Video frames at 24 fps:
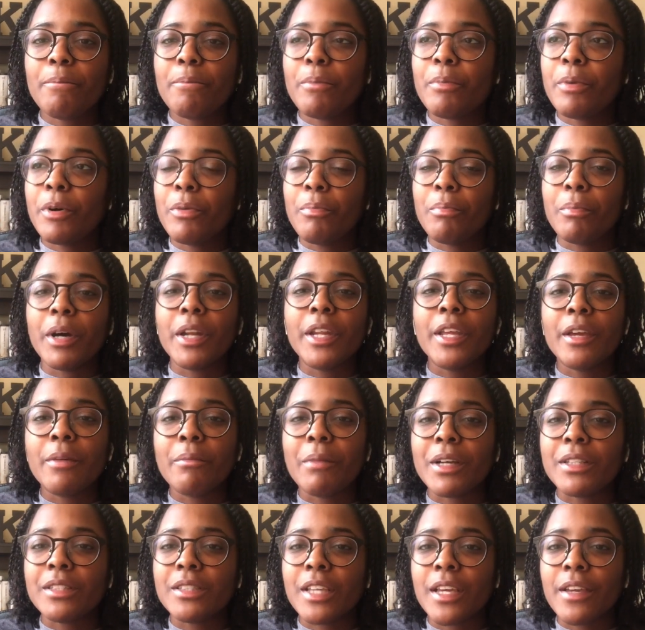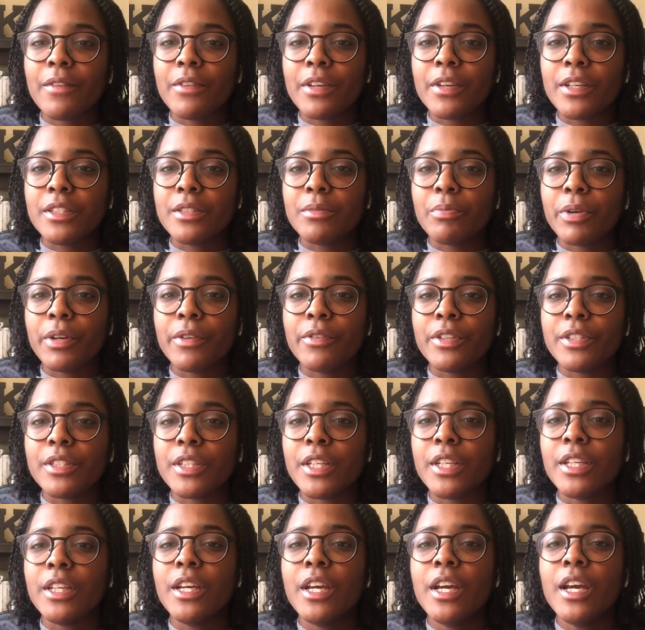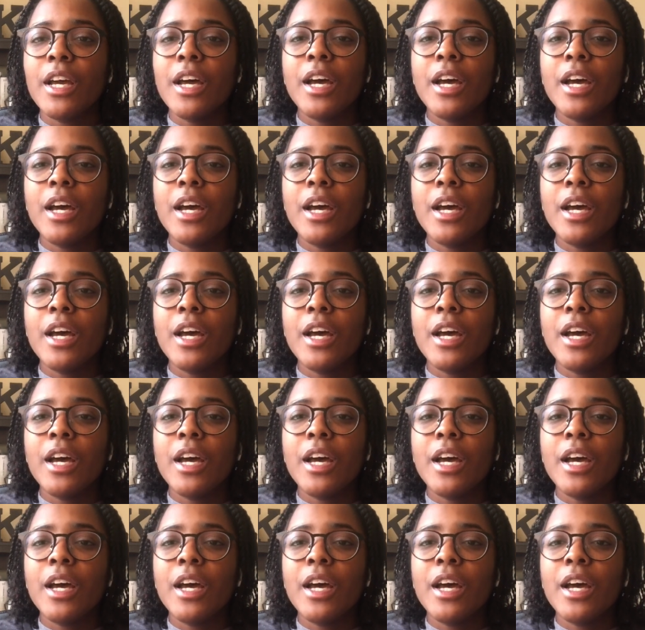put money in my savings previously,